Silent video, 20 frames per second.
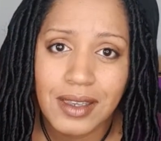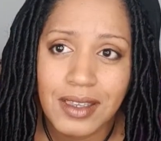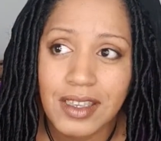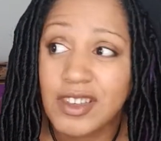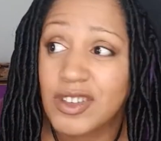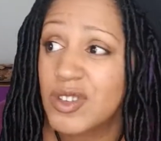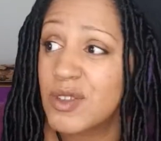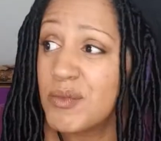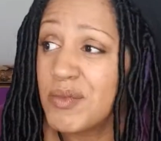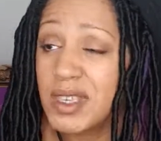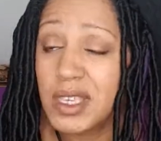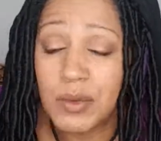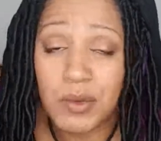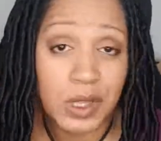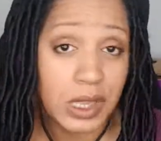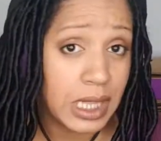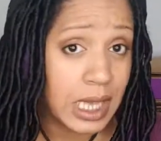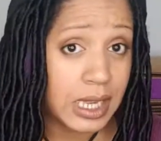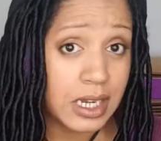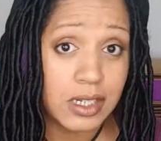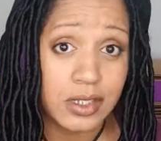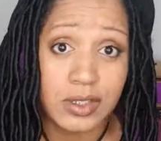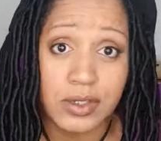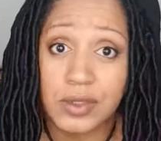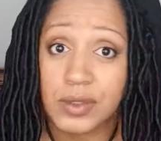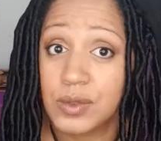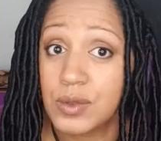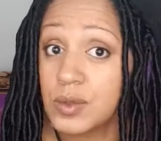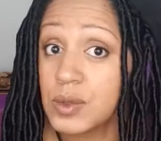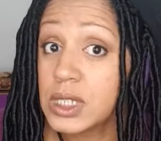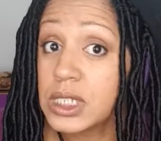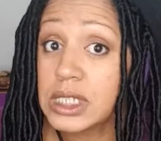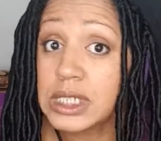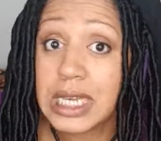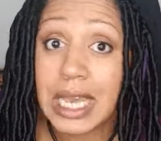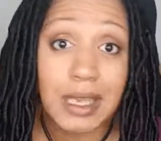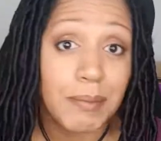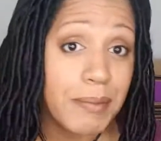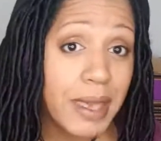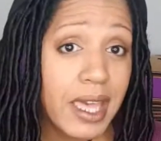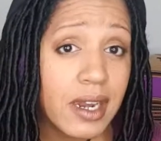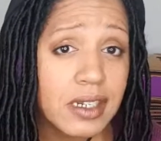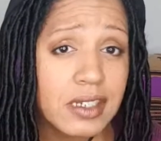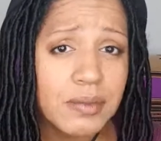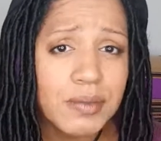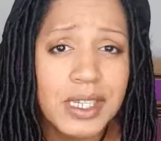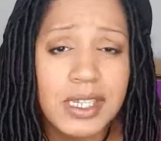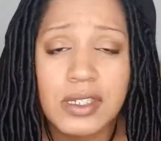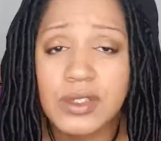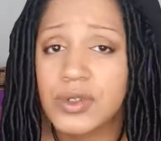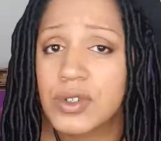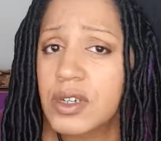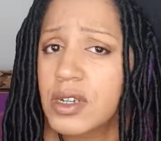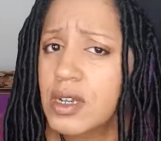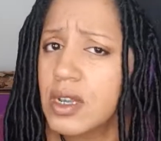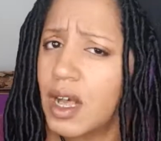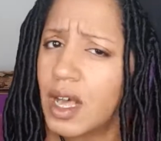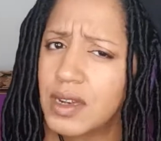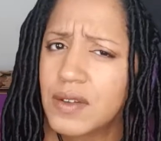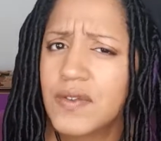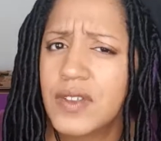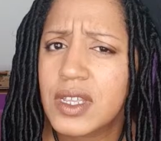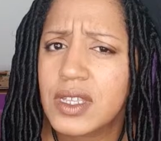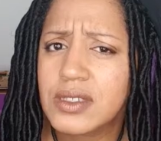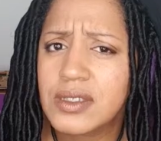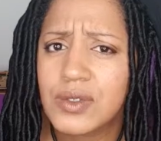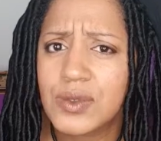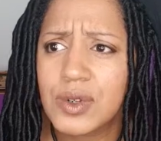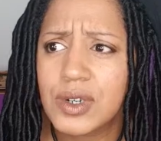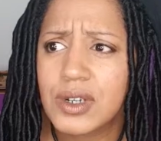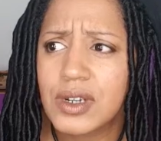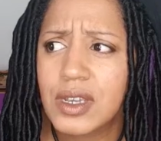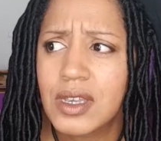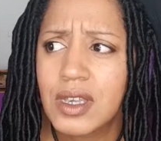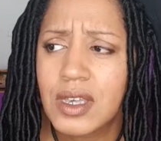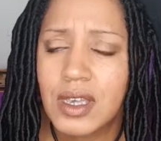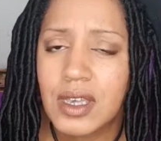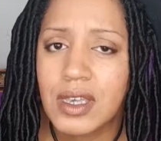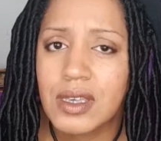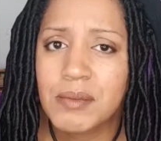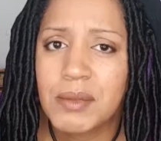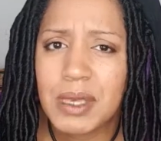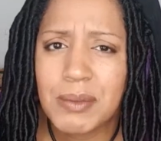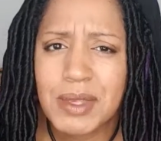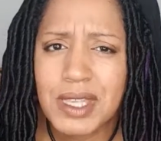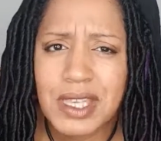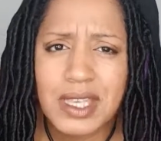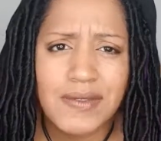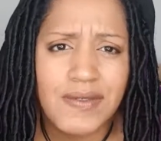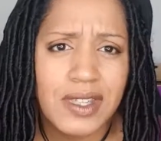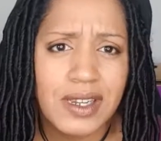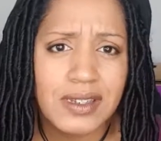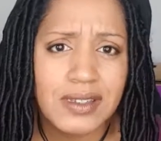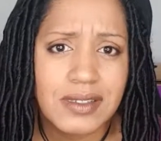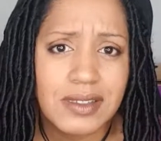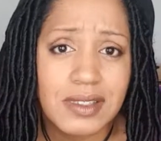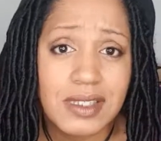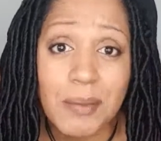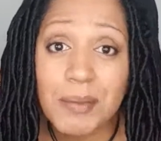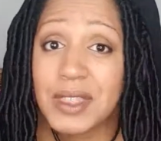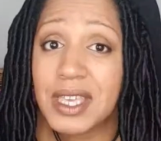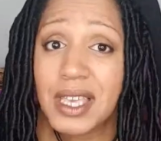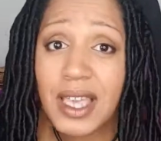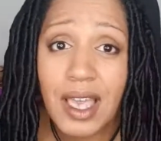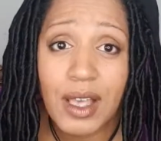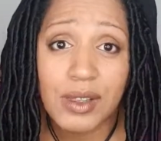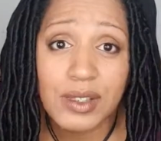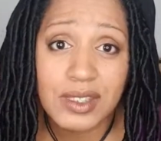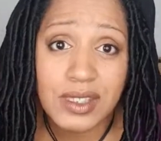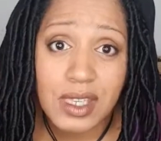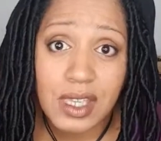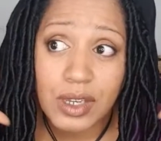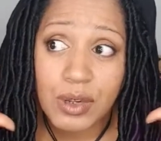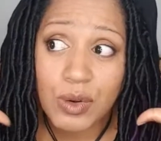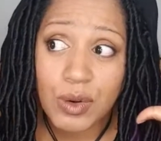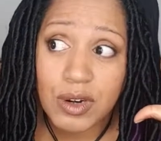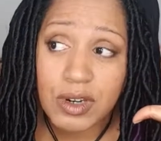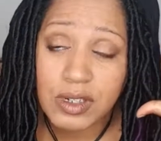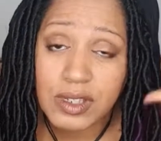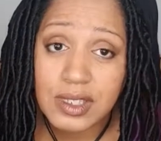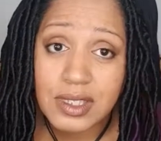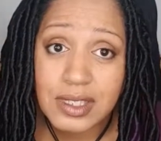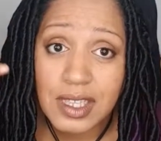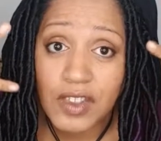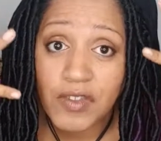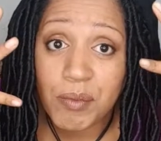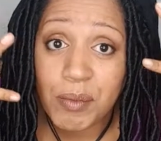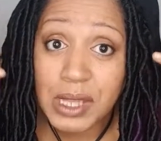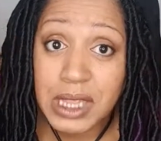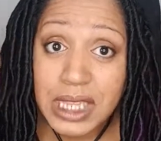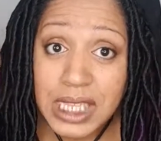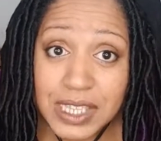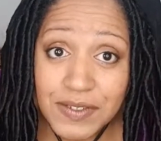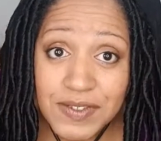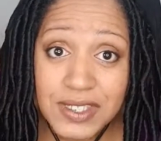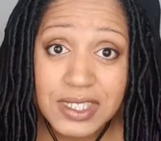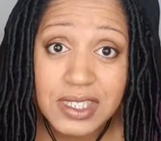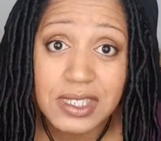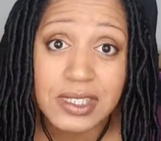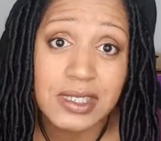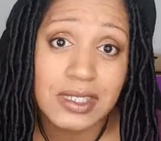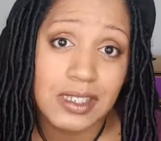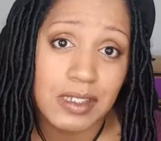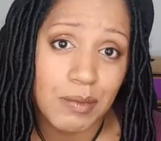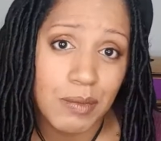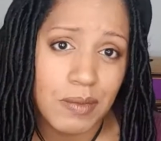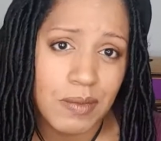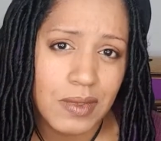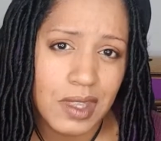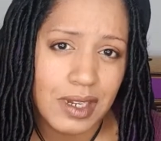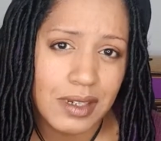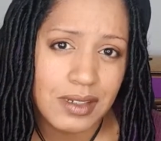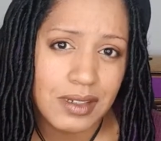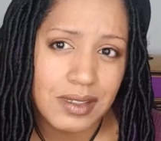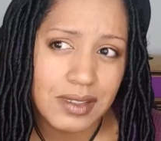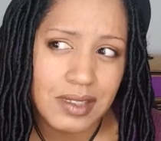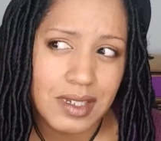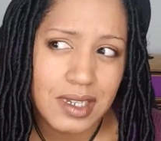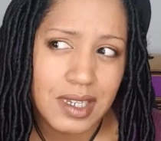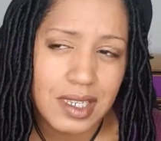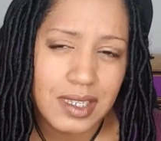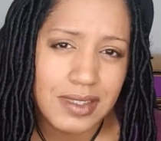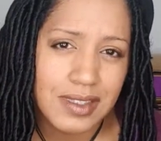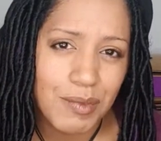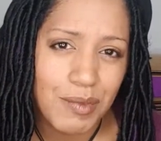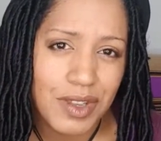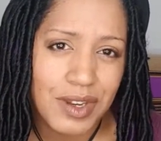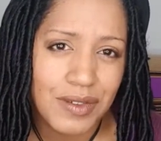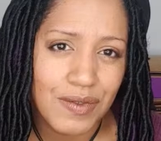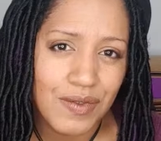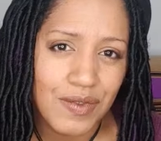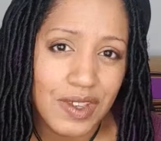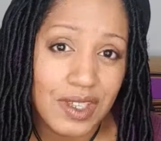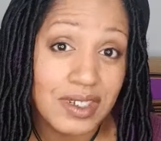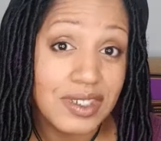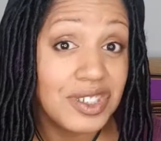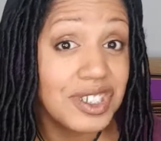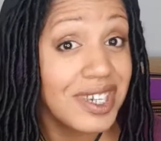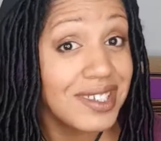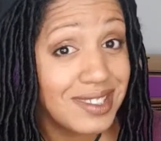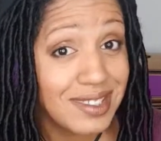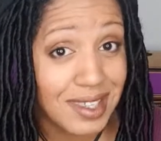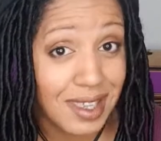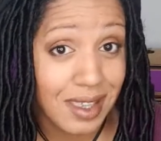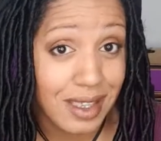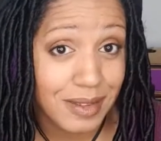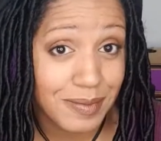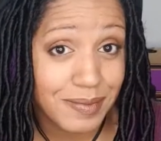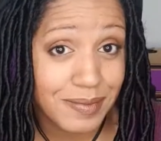It could be related to time management or confidence, or maybe even something else in your self-belief system that just needs a bit of adjusting.